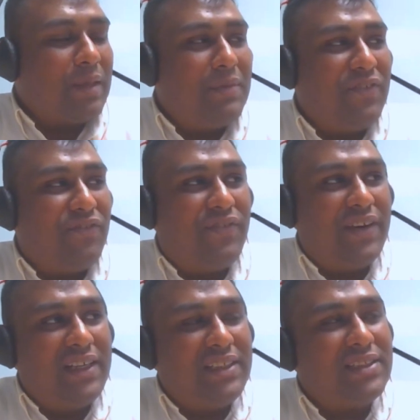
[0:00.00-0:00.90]
My
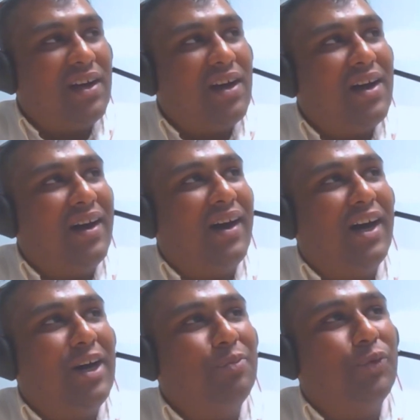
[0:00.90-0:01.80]
first
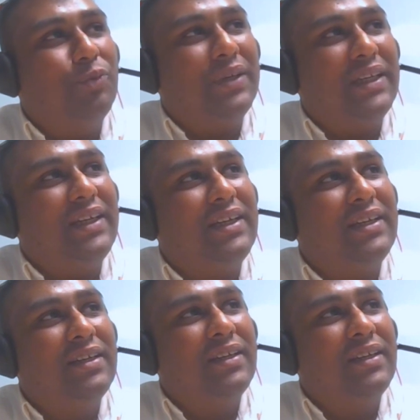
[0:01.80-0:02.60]
aha moment